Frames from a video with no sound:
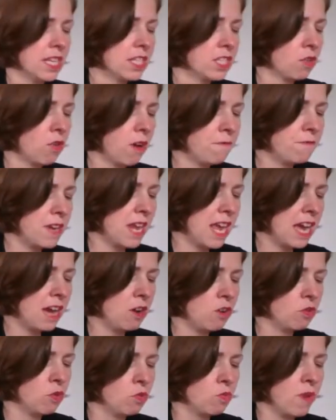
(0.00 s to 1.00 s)
So I've
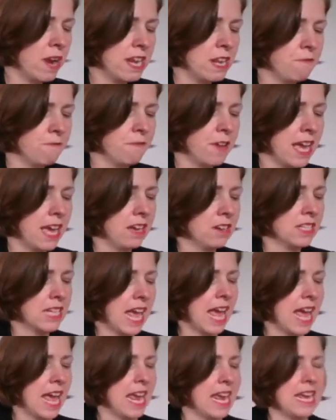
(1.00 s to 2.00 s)
now already found
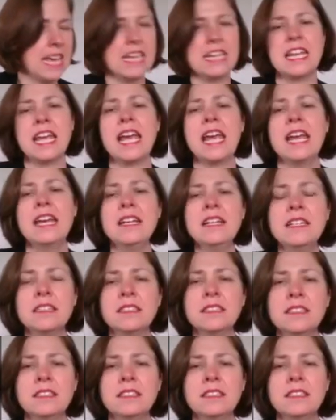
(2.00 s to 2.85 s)
a and n.